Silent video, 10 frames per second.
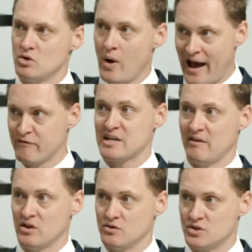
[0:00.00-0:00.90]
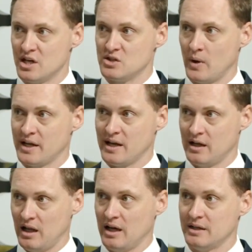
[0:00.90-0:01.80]
you have to have those G20
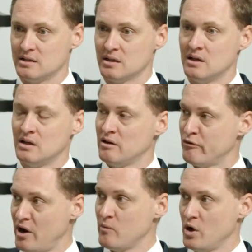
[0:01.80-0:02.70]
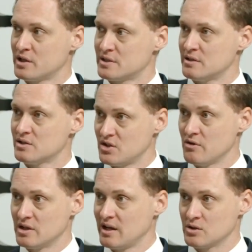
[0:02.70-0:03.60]
aligned frameworks
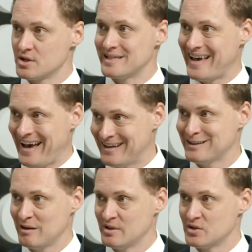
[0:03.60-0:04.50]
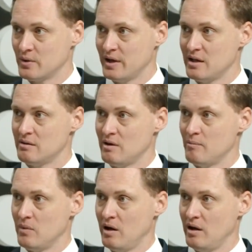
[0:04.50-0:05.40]
so that countries can come into
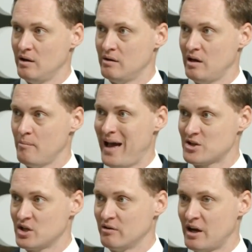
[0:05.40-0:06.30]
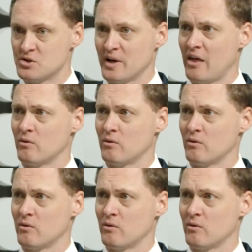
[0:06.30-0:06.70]
a matching arrangement.